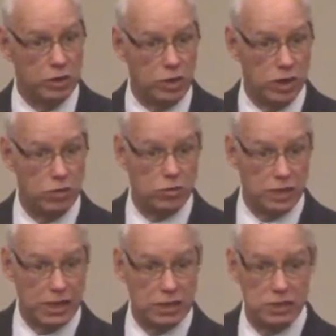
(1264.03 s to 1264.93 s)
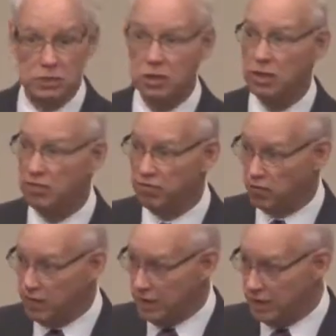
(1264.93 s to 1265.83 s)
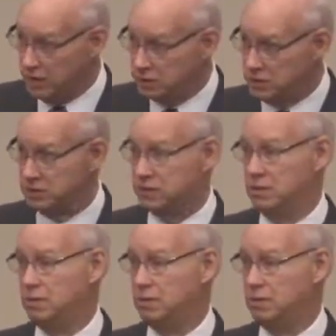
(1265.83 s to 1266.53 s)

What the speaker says: use these friends